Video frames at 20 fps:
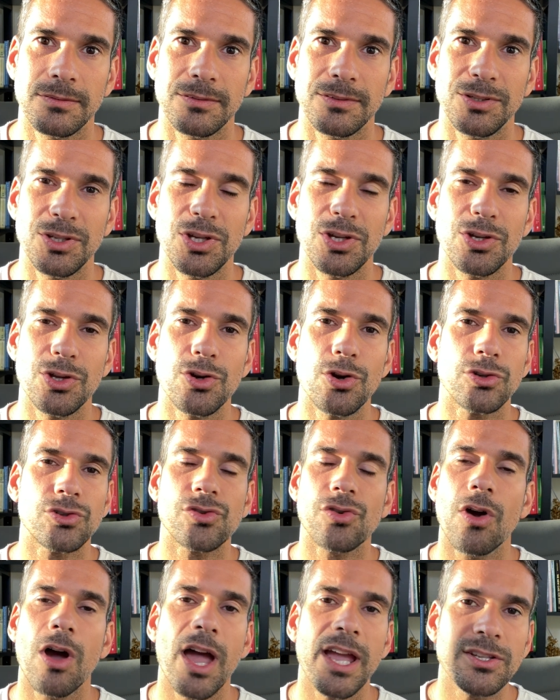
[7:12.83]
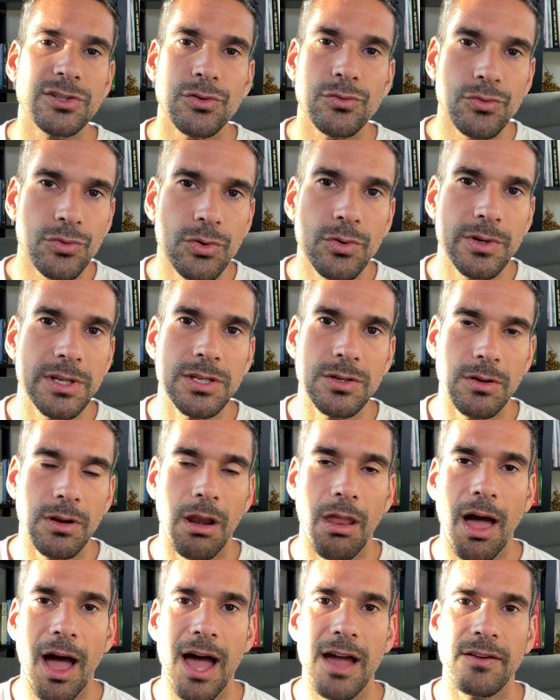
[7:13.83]
You're not trying to ruin your
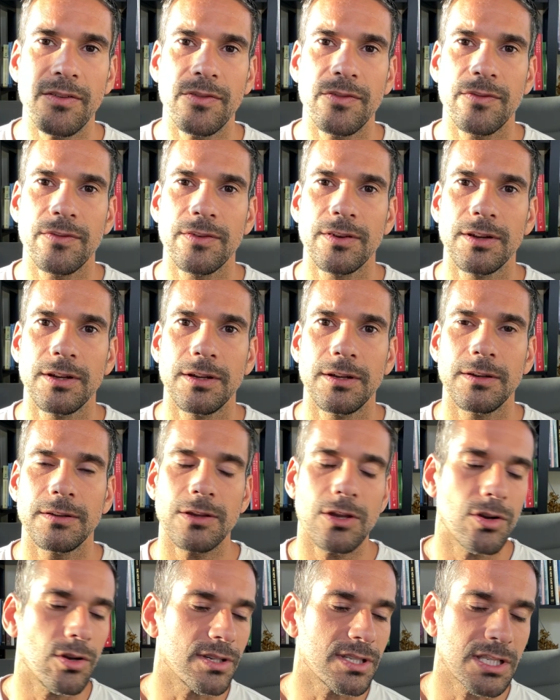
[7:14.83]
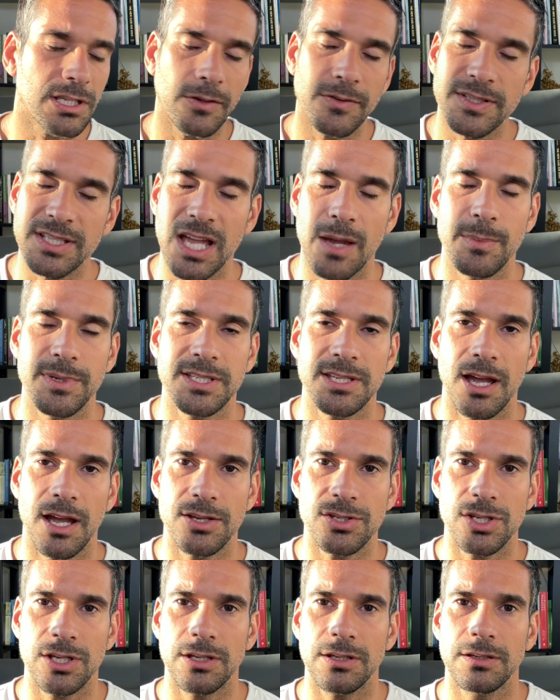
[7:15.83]
life. You're not
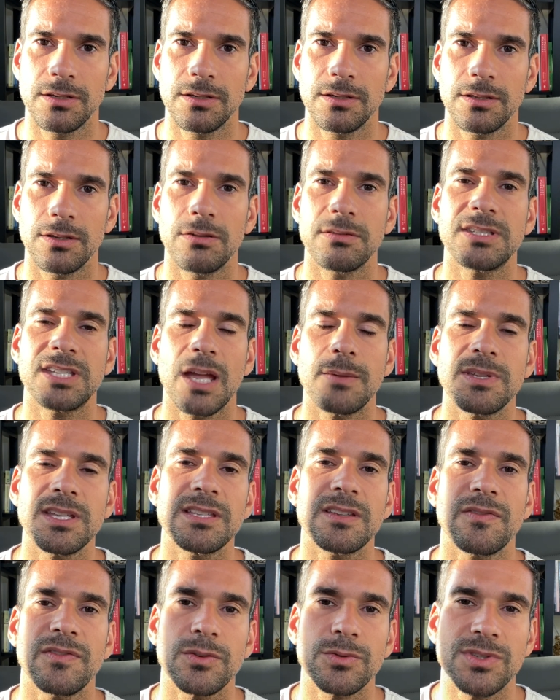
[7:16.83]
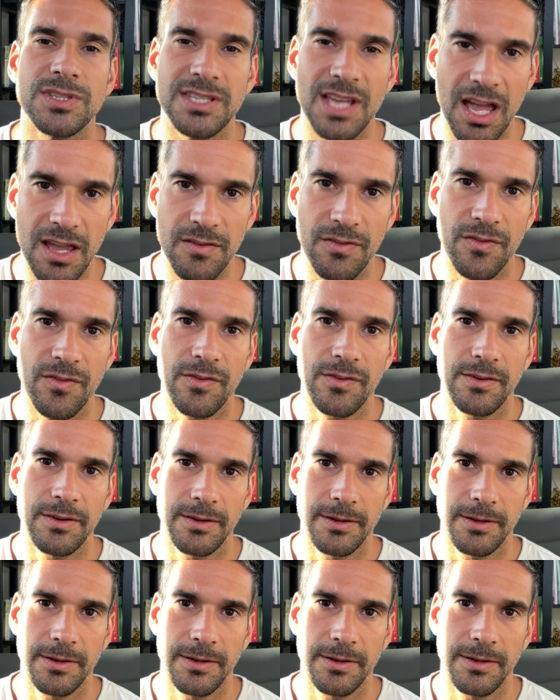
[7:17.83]
self-sabotaging. You're attempting to feel safe.